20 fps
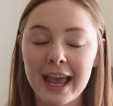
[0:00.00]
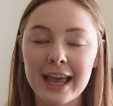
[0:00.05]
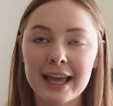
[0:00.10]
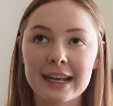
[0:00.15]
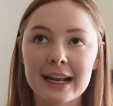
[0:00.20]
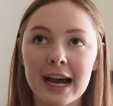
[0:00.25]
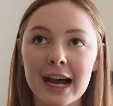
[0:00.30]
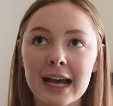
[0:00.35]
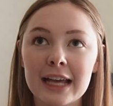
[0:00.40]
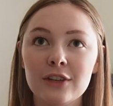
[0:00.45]

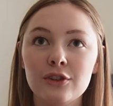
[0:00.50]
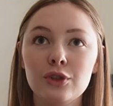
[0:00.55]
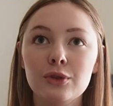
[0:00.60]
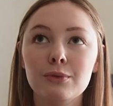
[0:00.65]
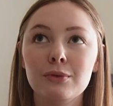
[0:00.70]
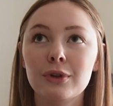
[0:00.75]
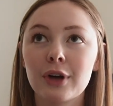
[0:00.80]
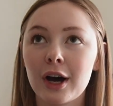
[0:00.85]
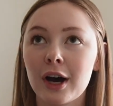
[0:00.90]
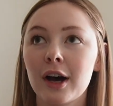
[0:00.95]
And I
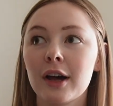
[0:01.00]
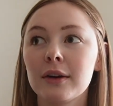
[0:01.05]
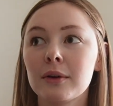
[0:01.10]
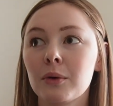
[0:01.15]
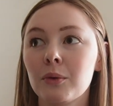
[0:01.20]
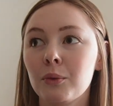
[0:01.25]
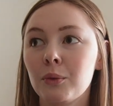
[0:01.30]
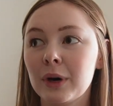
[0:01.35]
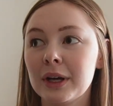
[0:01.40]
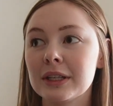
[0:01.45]
do
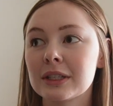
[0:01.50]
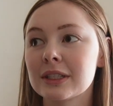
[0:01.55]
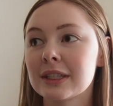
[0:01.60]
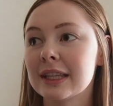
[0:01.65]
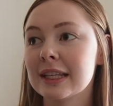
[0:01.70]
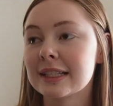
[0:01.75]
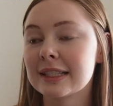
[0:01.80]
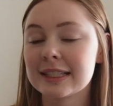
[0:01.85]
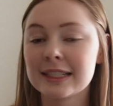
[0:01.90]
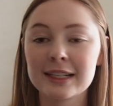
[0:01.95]
not want
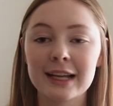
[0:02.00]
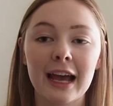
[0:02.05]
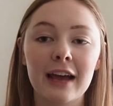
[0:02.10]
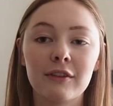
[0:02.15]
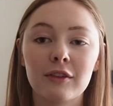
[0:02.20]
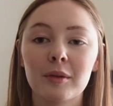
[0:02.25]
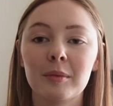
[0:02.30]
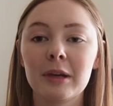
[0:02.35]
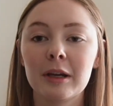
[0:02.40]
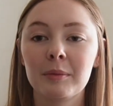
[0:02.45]
this to
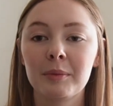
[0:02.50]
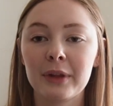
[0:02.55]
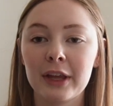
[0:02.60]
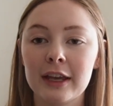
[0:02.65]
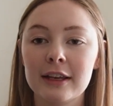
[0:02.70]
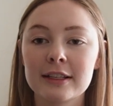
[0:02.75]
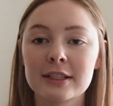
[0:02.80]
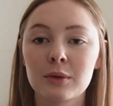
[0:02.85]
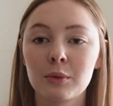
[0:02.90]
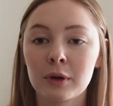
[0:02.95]
ever be a
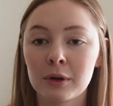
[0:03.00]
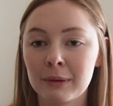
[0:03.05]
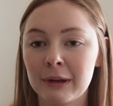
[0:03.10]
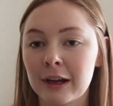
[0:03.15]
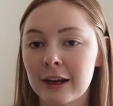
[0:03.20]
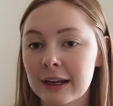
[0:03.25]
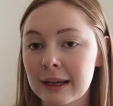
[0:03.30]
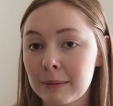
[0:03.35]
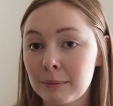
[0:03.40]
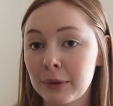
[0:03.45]
place where we
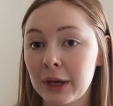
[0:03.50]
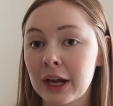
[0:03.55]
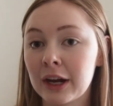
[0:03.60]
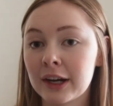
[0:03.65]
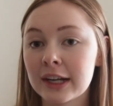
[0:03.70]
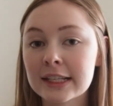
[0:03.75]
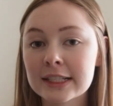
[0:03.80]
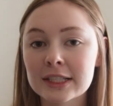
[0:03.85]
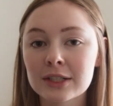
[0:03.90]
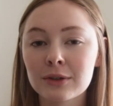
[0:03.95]
are
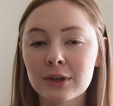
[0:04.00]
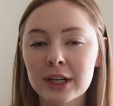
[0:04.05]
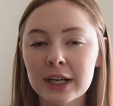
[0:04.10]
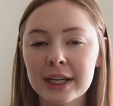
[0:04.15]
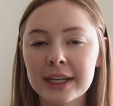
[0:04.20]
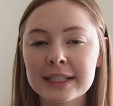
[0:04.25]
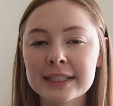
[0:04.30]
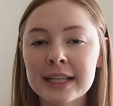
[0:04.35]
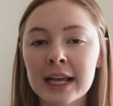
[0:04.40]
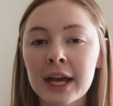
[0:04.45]
comparing
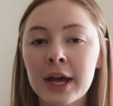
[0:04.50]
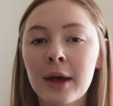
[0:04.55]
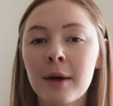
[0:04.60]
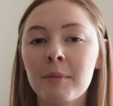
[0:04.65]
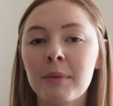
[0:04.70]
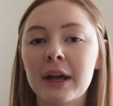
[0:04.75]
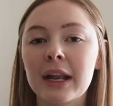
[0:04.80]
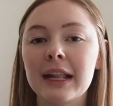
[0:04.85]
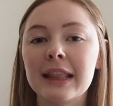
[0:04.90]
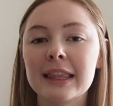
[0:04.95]
stories,
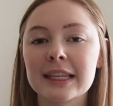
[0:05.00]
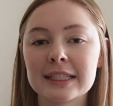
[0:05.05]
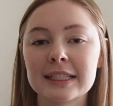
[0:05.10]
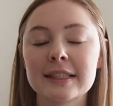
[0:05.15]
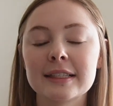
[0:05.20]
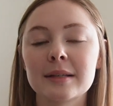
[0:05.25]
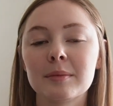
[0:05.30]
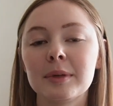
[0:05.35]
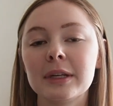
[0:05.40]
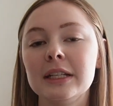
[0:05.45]
but this
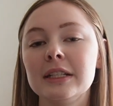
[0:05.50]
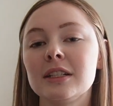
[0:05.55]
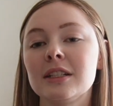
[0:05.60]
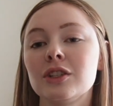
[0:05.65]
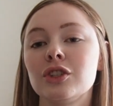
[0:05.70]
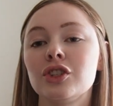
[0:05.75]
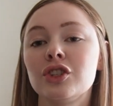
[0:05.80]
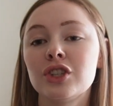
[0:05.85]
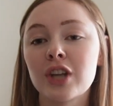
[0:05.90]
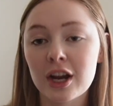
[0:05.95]
is a place
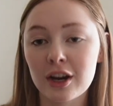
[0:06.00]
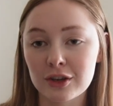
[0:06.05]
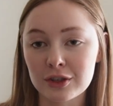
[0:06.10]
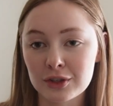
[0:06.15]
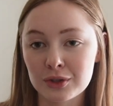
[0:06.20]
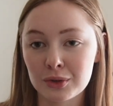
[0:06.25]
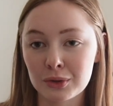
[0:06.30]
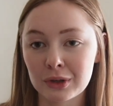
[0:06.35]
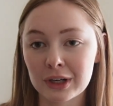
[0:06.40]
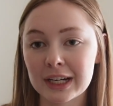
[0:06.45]
to share
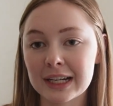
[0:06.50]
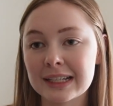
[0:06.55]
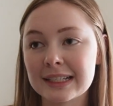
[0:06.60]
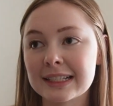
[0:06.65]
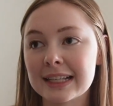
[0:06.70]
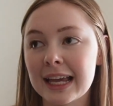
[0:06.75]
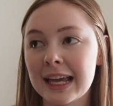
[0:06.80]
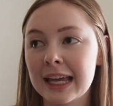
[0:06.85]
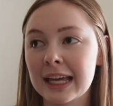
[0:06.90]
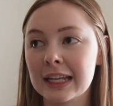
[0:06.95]

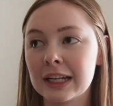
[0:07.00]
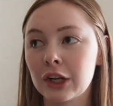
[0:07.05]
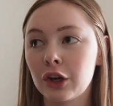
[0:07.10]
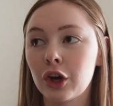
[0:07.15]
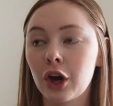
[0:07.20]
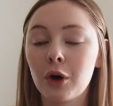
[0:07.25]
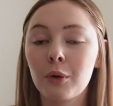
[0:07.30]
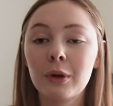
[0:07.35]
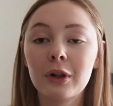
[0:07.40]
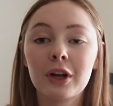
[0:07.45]
stories and
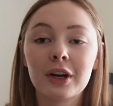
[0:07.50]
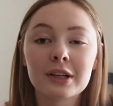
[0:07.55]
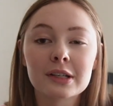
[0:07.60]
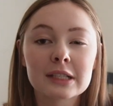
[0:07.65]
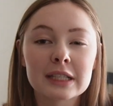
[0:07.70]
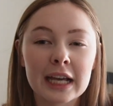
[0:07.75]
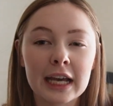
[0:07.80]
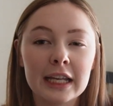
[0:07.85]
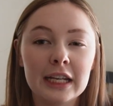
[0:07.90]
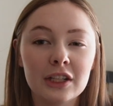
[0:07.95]
go
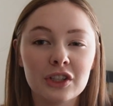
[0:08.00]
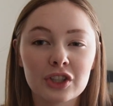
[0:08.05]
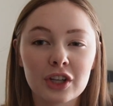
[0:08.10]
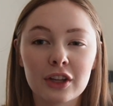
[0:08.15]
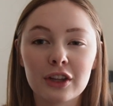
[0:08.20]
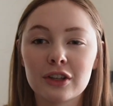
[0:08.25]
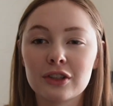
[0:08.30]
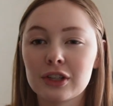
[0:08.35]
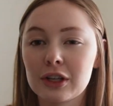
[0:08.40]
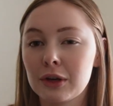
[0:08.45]
alongside each
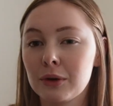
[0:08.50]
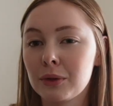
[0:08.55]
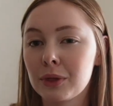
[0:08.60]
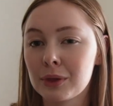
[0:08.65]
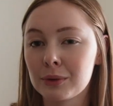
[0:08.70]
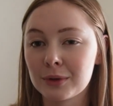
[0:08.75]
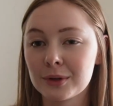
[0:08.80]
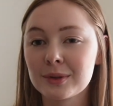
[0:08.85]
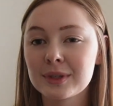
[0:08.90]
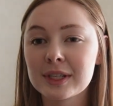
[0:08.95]
other to go
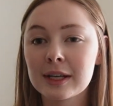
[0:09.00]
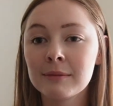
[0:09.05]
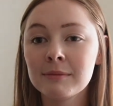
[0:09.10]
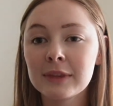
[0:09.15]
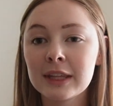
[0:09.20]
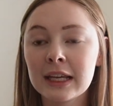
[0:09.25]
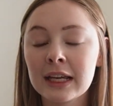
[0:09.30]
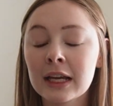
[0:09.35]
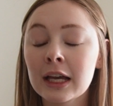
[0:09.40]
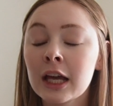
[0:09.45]
through
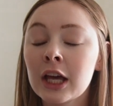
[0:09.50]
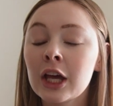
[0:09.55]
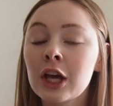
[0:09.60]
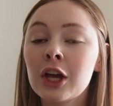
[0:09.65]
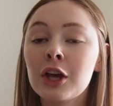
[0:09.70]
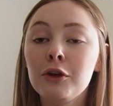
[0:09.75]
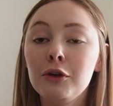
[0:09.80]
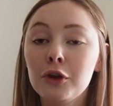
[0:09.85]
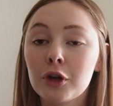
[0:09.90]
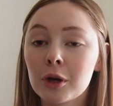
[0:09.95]
something
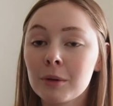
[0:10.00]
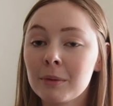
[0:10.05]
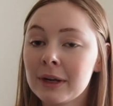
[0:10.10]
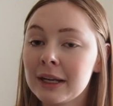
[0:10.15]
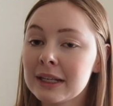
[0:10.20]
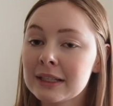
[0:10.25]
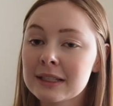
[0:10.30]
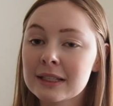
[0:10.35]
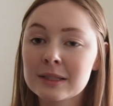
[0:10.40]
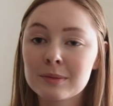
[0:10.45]

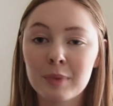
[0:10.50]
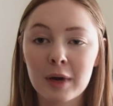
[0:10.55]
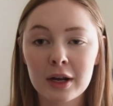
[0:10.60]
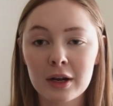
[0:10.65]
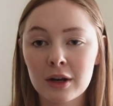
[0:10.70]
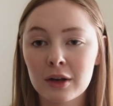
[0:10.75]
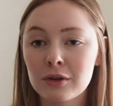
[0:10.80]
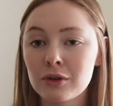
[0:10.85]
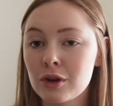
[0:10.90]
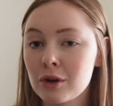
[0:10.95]
Nobody's is
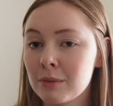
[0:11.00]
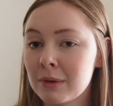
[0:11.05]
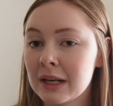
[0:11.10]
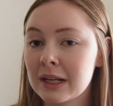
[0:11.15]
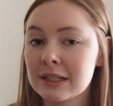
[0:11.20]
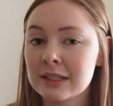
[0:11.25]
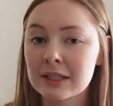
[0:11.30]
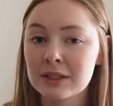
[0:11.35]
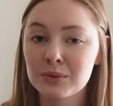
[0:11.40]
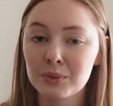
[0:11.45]
better,
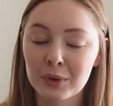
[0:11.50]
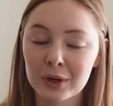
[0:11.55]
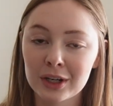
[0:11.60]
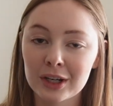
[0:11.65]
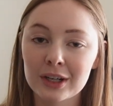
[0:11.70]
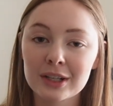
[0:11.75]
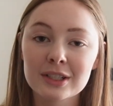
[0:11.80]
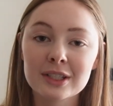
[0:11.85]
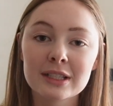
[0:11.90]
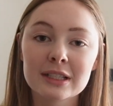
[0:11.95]
nobody's is
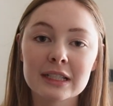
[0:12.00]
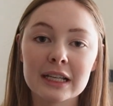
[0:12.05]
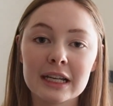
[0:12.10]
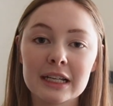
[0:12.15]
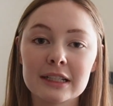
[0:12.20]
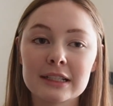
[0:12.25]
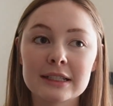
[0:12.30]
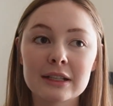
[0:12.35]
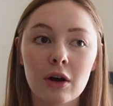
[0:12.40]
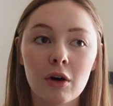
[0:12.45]
worse.
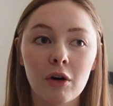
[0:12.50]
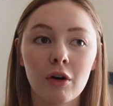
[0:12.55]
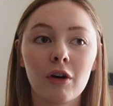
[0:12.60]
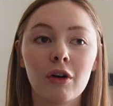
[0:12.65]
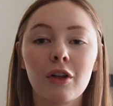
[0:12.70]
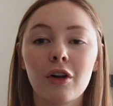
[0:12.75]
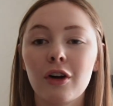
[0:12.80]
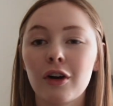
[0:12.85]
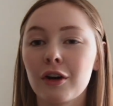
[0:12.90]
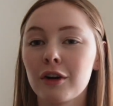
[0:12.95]
It's
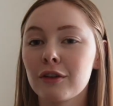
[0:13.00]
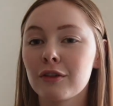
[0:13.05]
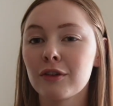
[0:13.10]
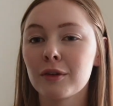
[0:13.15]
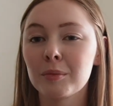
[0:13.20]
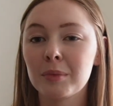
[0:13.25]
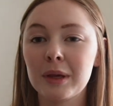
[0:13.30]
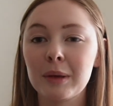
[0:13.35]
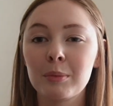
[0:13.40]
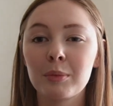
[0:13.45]
all hard
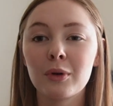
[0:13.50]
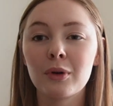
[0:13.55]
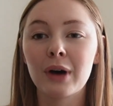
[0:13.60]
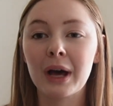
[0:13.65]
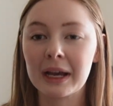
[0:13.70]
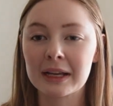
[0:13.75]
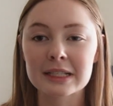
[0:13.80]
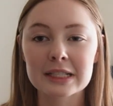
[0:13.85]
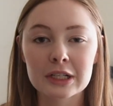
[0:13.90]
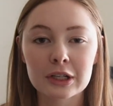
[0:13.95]
for people
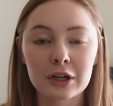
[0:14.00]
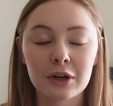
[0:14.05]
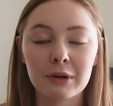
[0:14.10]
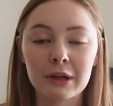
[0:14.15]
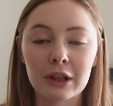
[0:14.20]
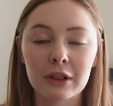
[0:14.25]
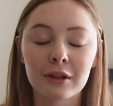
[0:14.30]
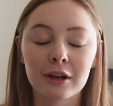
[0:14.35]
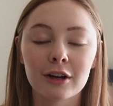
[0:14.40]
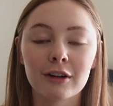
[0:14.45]
as they're
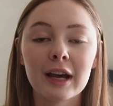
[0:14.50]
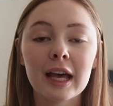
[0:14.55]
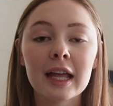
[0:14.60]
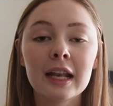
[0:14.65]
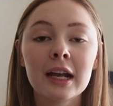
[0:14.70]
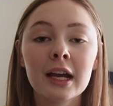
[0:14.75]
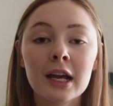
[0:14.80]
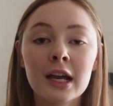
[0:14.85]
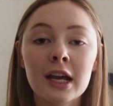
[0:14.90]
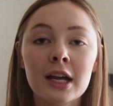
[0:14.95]
going through it.